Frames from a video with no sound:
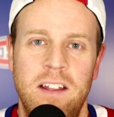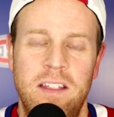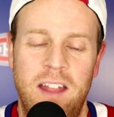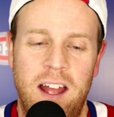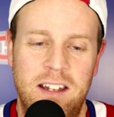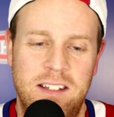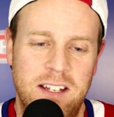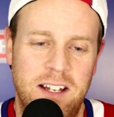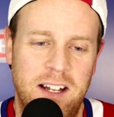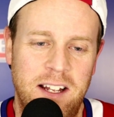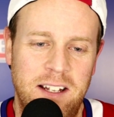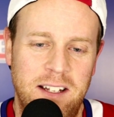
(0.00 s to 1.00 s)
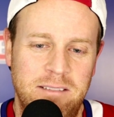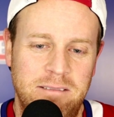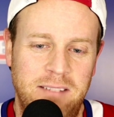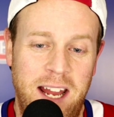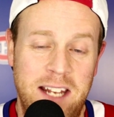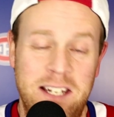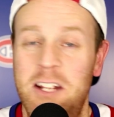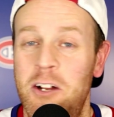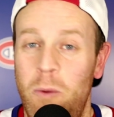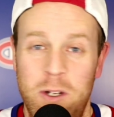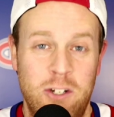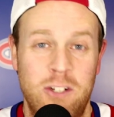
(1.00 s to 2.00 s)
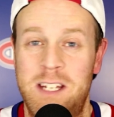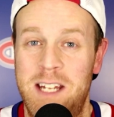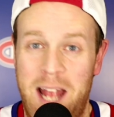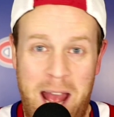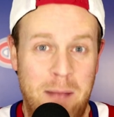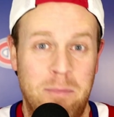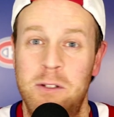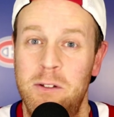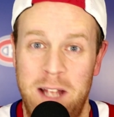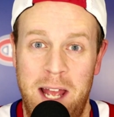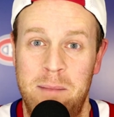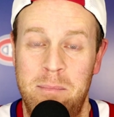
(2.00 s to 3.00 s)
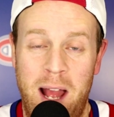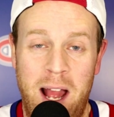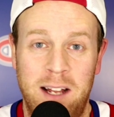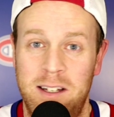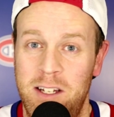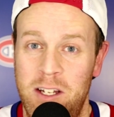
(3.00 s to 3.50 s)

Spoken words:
that Aiden Hill wishes he absolutely had back.